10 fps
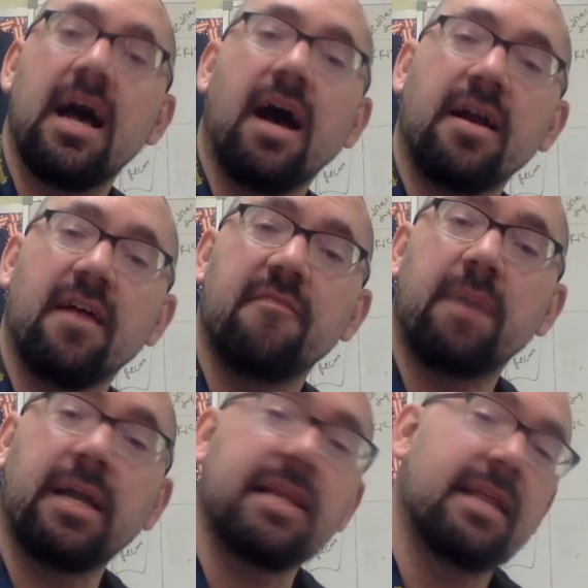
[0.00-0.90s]
enough
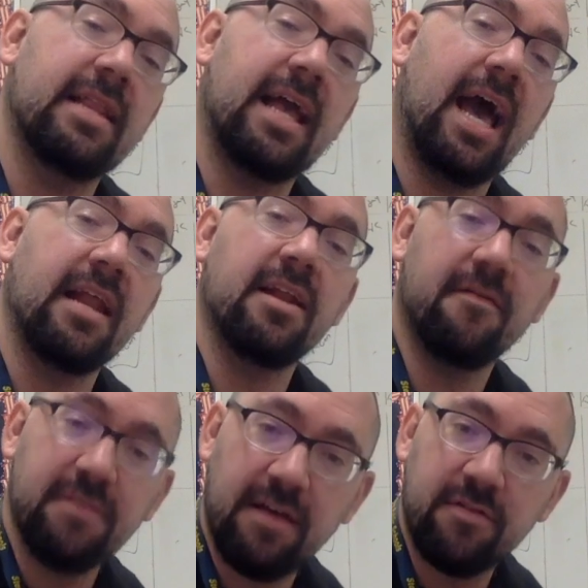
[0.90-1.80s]
money that they had
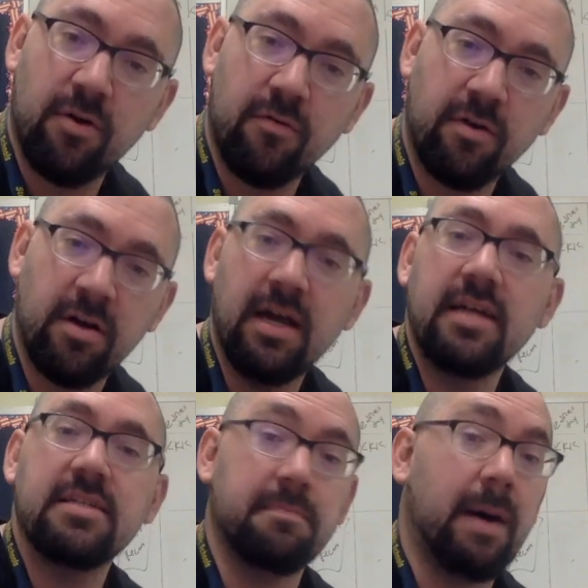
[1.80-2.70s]
enough left over
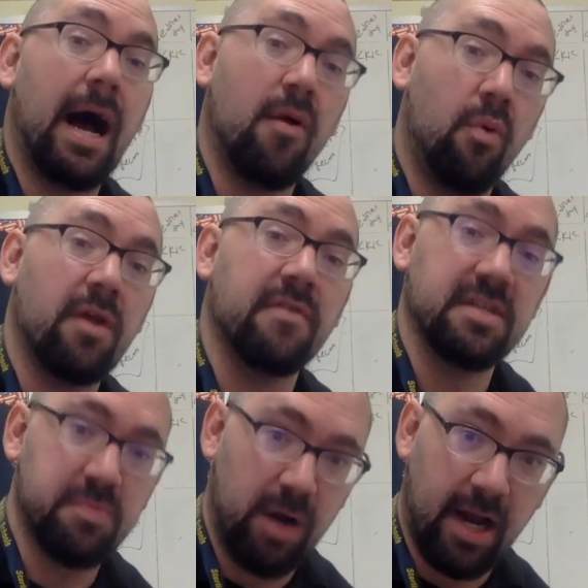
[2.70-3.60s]
to buy one of
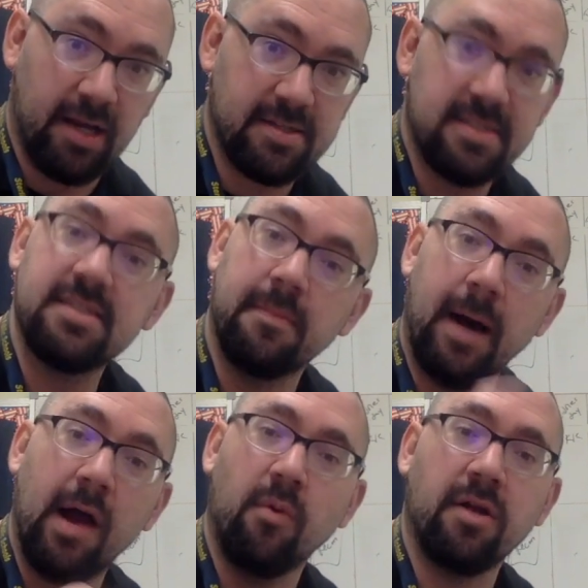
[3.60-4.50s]
his products, to
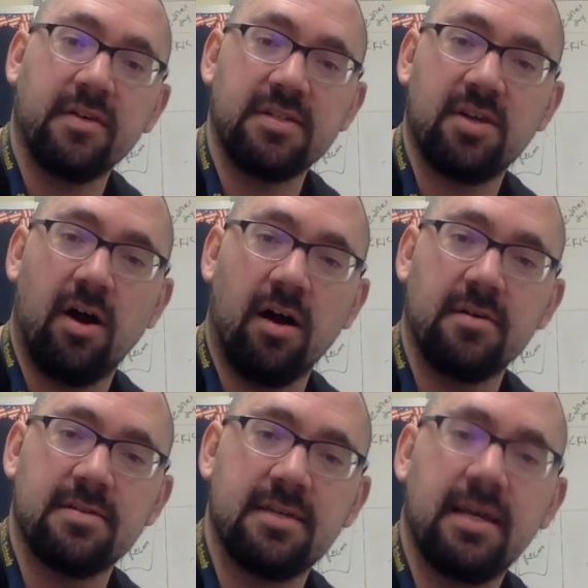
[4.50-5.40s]
buy one of his
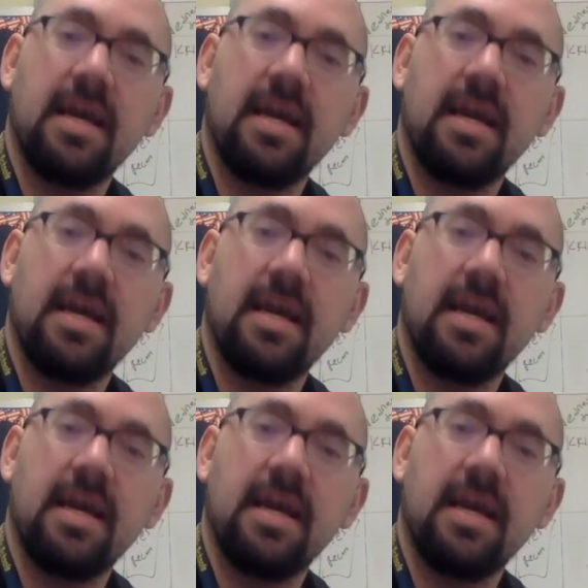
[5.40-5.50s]
cars.